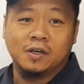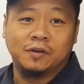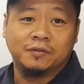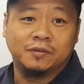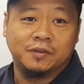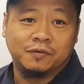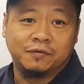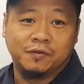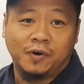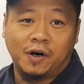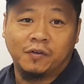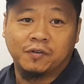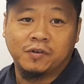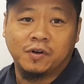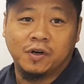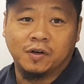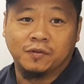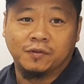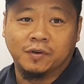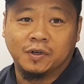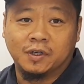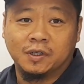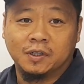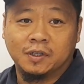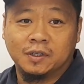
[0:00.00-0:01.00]
of the valve
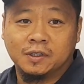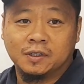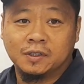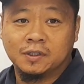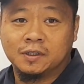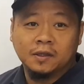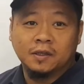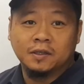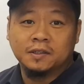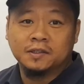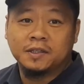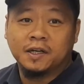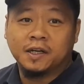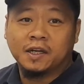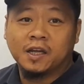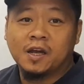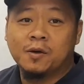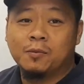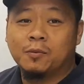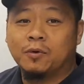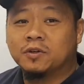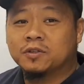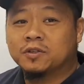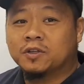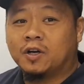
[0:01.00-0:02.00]
cover. The
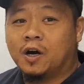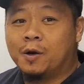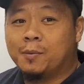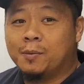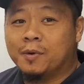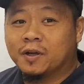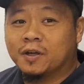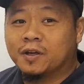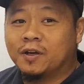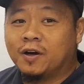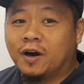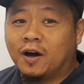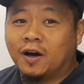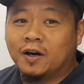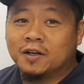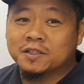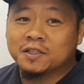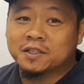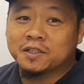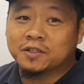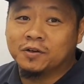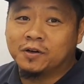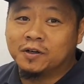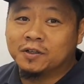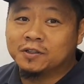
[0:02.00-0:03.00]
second most common cause
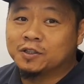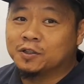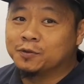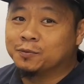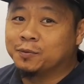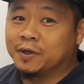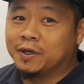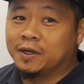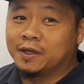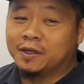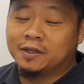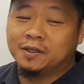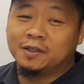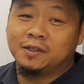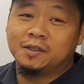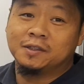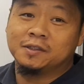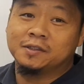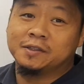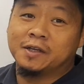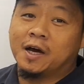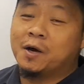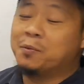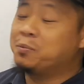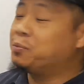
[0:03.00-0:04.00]
is going to be
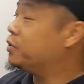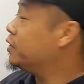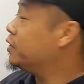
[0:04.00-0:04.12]
not